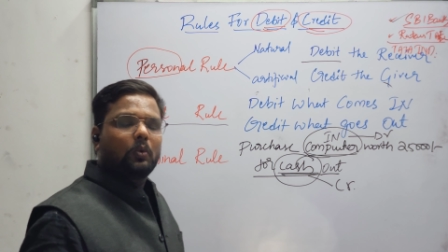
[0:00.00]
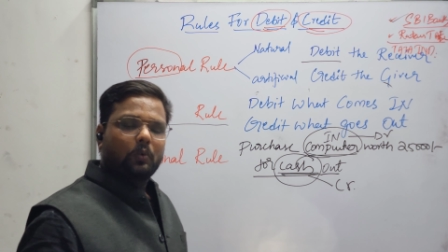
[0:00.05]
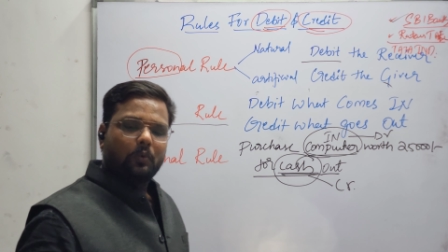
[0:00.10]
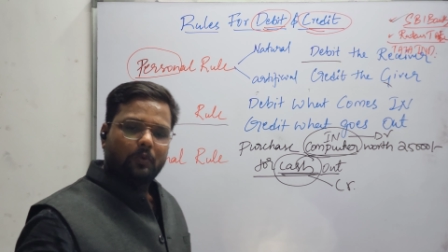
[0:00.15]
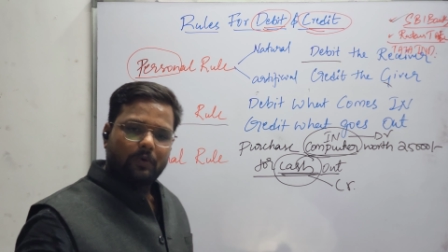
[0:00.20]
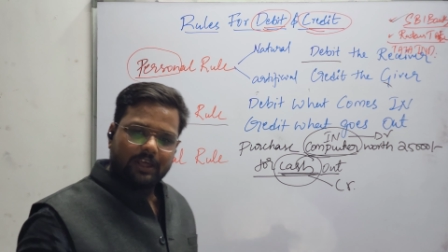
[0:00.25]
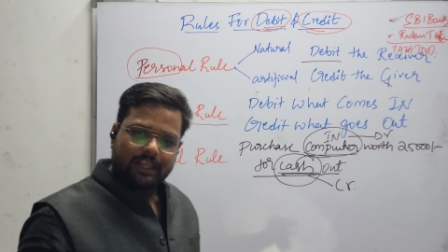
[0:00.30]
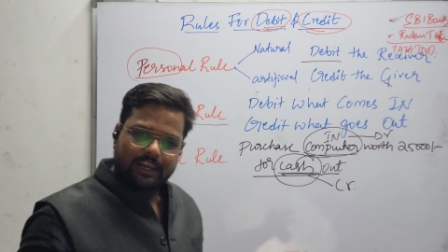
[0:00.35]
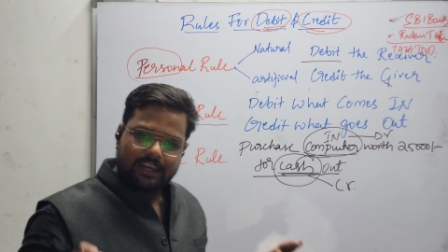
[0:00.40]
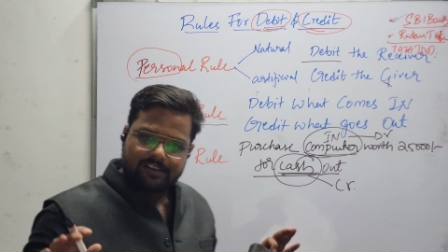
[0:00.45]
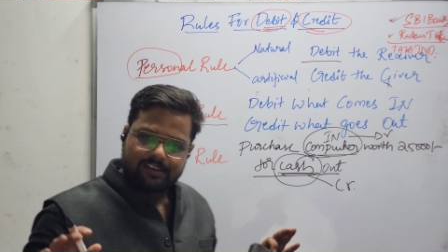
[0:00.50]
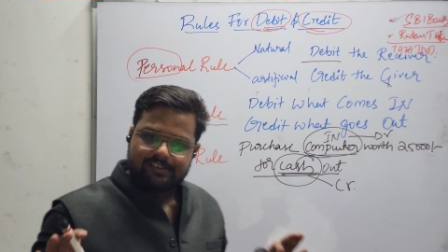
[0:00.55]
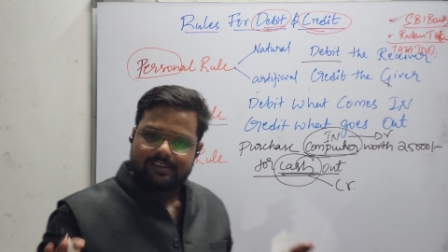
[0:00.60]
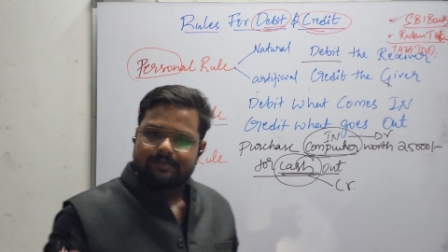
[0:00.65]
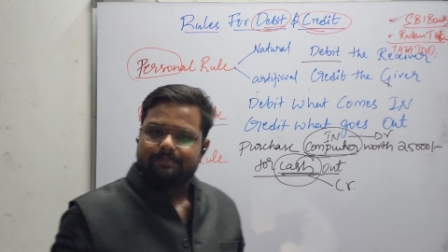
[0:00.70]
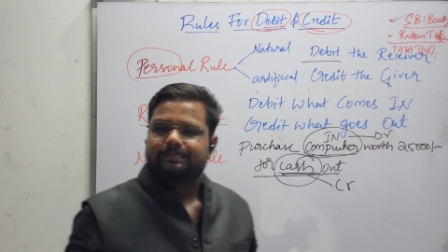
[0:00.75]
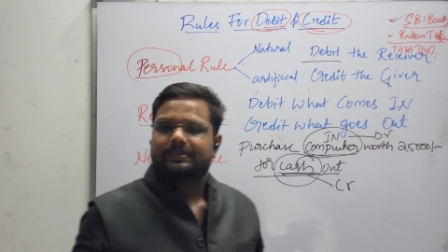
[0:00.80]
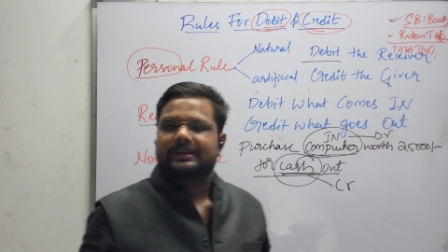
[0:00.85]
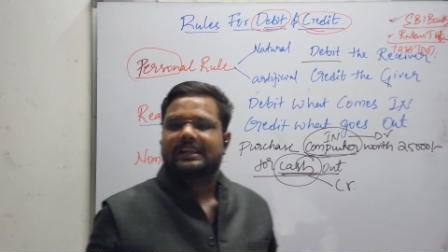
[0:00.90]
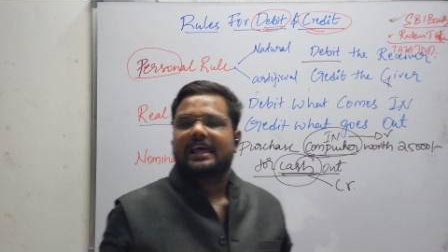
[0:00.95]
Very
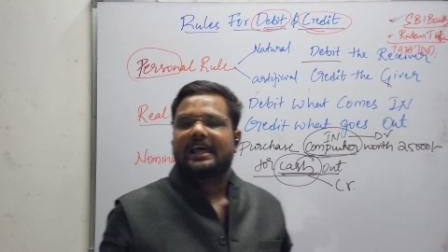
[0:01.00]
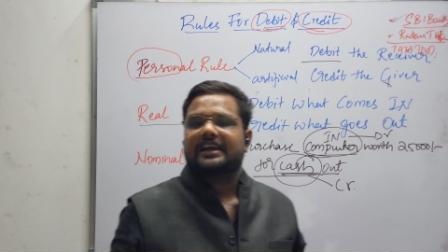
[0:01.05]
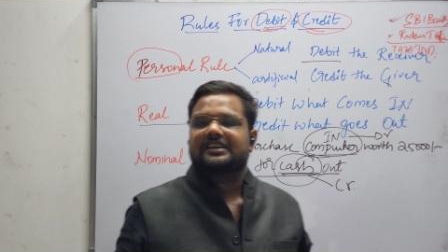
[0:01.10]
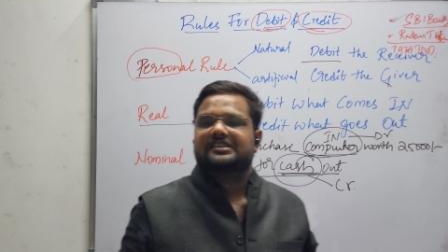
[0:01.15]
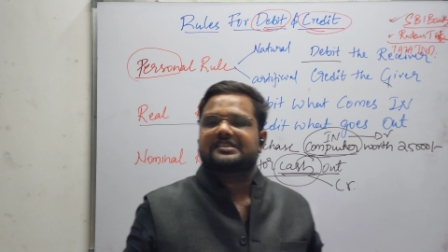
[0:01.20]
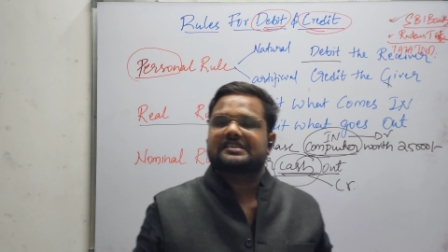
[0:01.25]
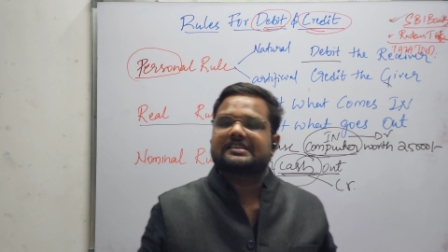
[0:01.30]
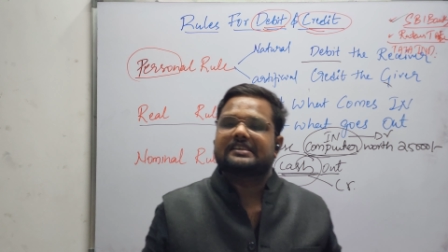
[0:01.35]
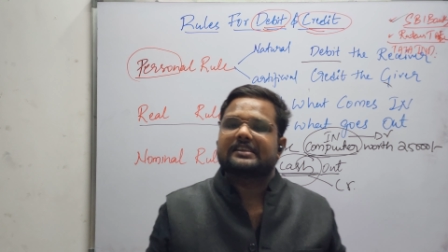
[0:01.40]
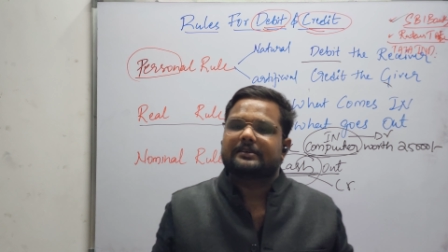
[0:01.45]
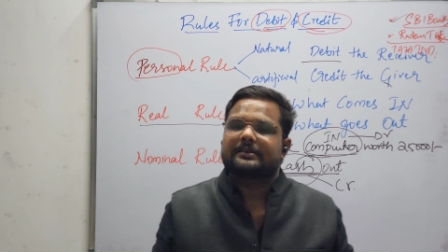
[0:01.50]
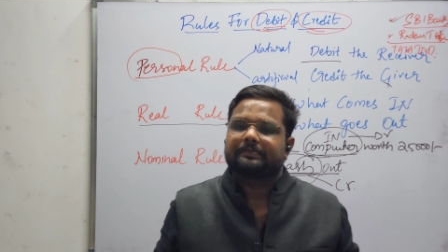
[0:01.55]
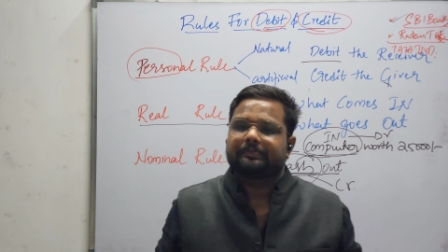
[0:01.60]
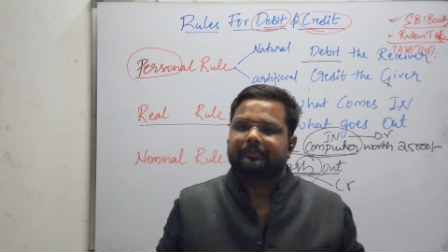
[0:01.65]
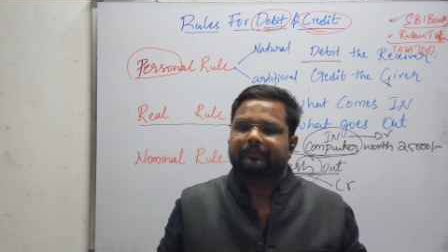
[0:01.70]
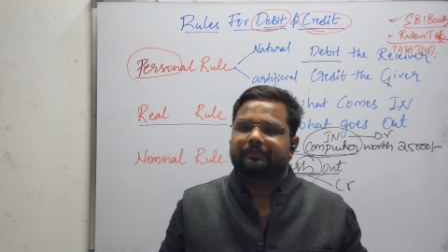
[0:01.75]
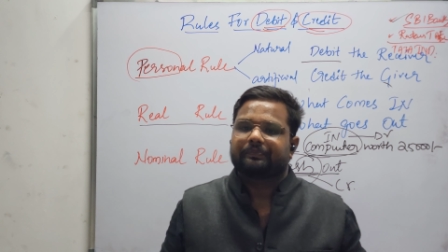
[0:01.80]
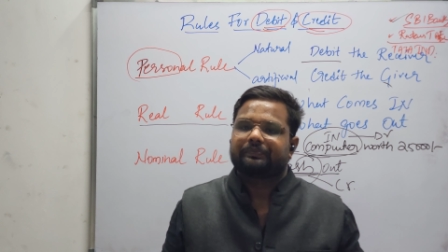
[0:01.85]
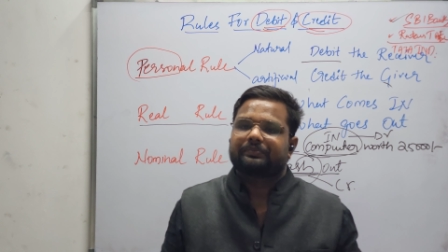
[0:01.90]
simple actually.